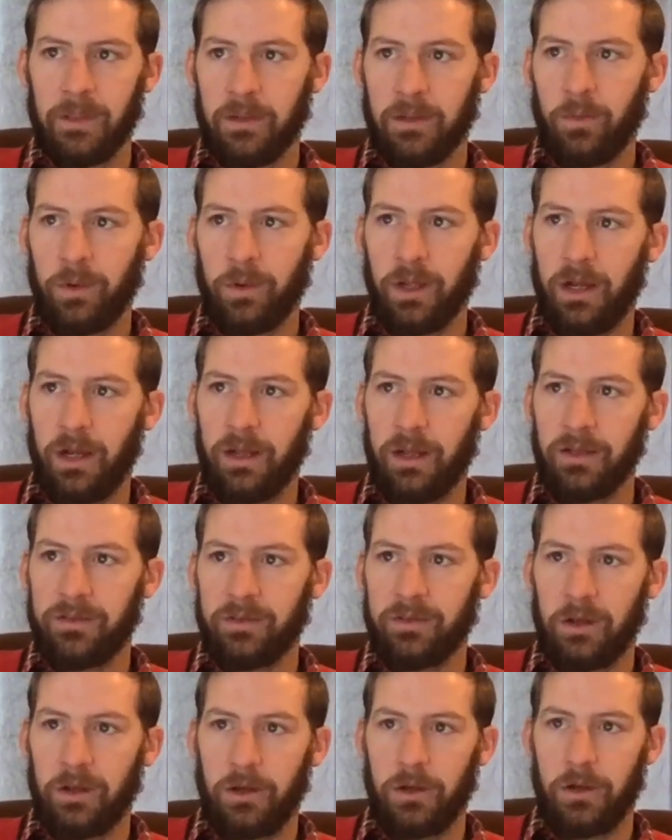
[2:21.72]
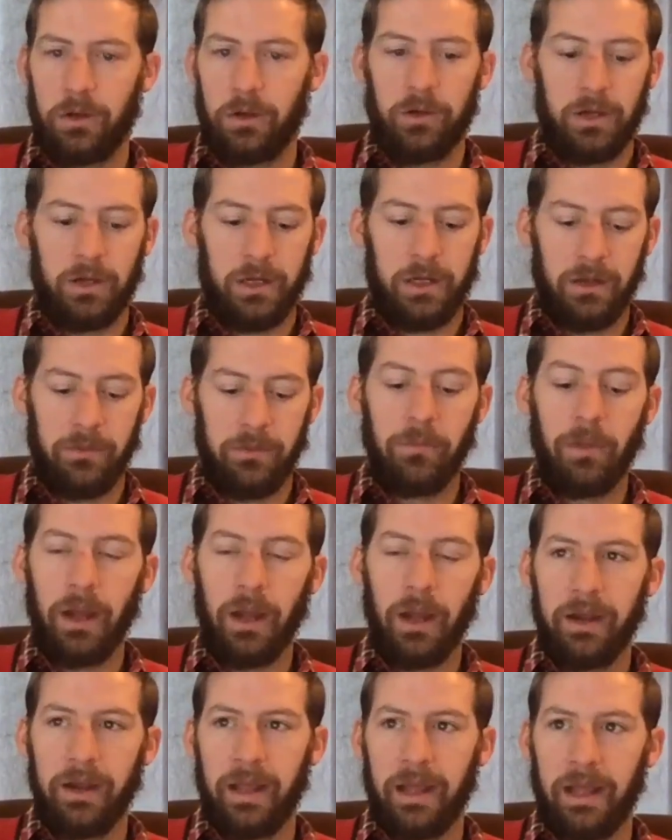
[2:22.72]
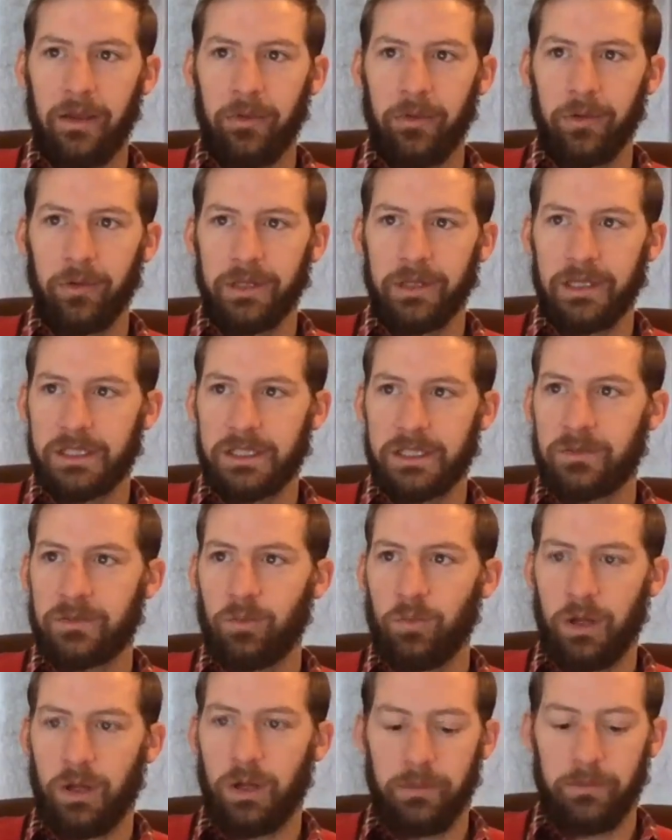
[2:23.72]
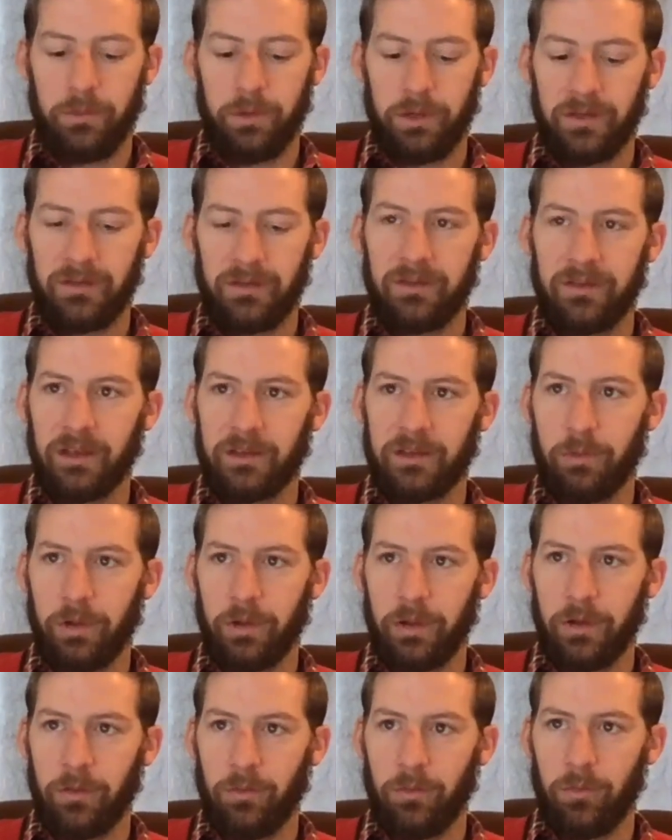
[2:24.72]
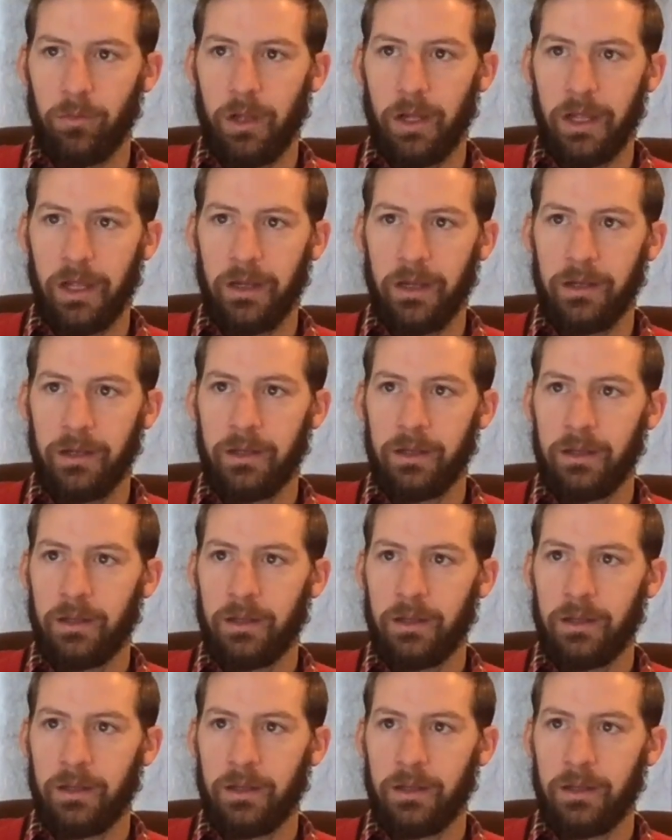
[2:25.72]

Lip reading: We also, on Monday, released 1.6.1.